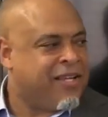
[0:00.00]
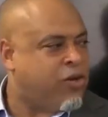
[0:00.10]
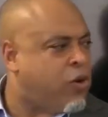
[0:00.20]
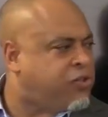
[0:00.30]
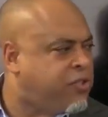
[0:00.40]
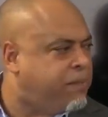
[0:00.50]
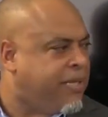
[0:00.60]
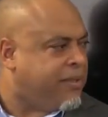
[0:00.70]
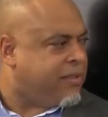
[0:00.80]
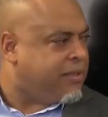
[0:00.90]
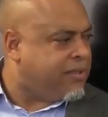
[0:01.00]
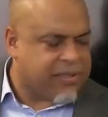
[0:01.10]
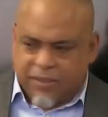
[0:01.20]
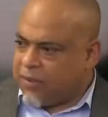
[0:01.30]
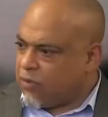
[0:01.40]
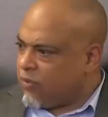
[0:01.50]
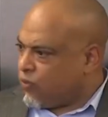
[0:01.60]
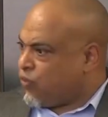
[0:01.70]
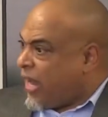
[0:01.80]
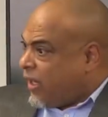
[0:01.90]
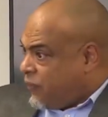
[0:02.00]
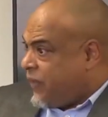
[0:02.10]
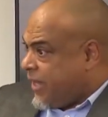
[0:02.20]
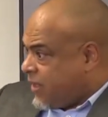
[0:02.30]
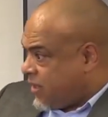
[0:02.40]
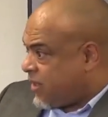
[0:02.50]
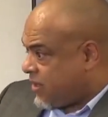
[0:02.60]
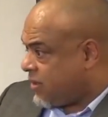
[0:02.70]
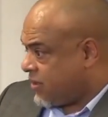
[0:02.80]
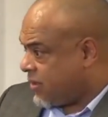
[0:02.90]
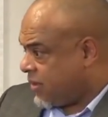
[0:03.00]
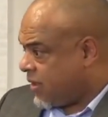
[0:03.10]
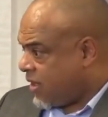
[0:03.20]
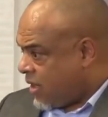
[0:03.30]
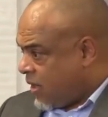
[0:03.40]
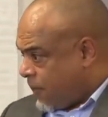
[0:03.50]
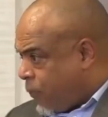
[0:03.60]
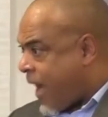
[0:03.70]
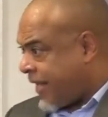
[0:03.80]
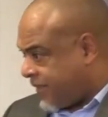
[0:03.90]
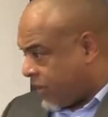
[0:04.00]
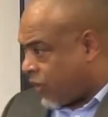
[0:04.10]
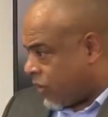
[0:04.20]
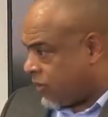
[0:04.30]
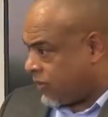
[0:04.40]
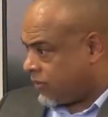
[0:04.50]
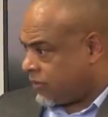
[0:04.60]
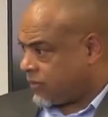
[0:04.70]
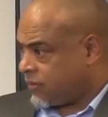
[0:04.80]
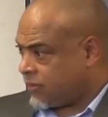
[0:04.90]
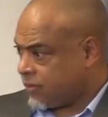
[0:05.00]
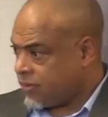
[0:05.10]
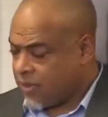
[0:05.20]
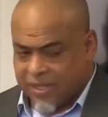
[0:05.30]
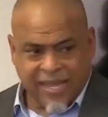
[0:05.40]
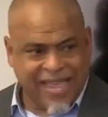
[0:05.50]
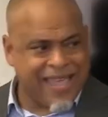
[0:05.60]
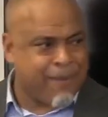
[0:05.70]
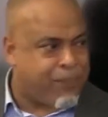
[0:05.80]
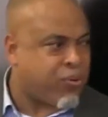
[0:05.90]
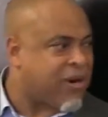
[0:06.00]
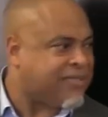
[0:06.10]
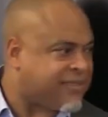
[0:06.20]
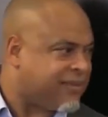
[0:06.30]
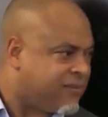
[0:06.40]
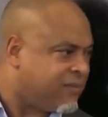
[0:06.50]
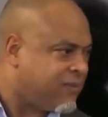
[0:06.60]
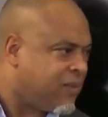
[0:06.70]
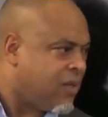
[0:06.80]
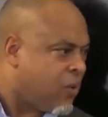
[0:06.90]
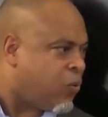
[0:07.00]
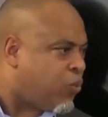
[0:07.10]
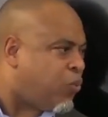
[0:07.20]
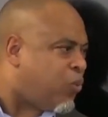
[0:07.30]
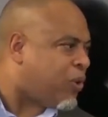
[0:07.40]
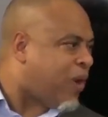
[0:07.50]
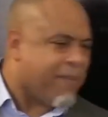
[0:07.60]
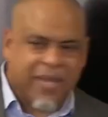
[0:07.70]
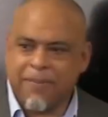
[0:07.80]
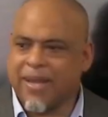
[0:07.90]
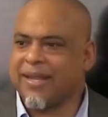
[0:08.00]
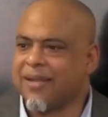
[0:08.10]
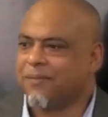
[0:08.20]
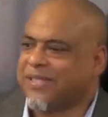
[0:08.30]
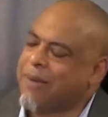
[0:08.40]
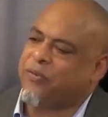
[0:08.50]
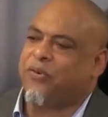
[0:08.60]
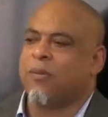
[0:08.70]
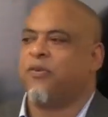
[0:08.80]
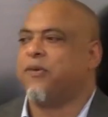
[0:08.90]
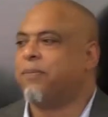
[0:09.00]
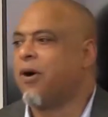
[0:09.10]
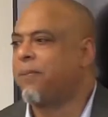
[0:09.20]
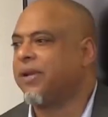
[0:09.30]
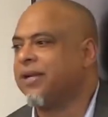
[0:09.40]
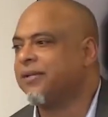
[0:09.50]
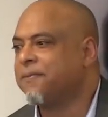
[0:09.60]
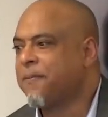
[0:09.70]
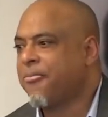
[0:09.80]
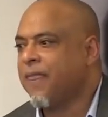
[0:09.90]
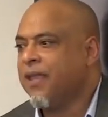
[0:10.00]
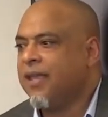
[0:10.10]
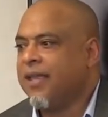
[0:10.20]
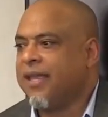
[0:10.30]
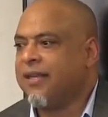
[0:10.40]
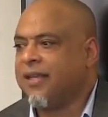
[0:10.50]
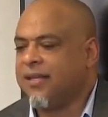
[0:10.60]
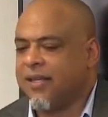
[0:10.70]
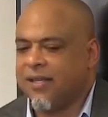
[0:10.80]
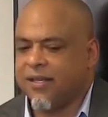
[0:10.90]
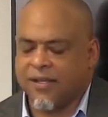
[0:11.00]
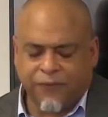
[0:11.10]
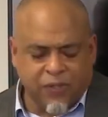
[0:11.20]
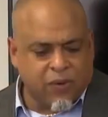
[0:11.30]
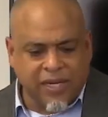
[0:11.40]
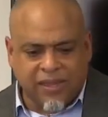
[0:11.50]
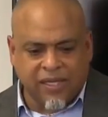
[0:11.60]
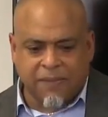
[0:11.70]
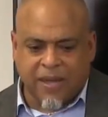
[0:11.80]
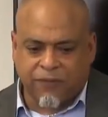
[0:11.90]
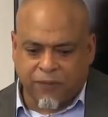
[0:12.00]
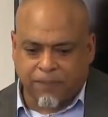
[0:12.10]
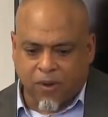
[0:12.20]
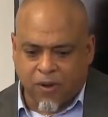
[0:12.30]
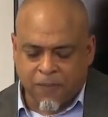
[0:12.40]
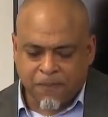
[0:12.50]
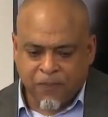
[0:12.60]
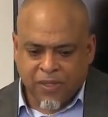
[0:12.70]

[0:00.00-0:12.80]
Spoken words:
Goals should be relevant, practical, and present. What do I mean by that? I'm a former football player. And if you know anything about football,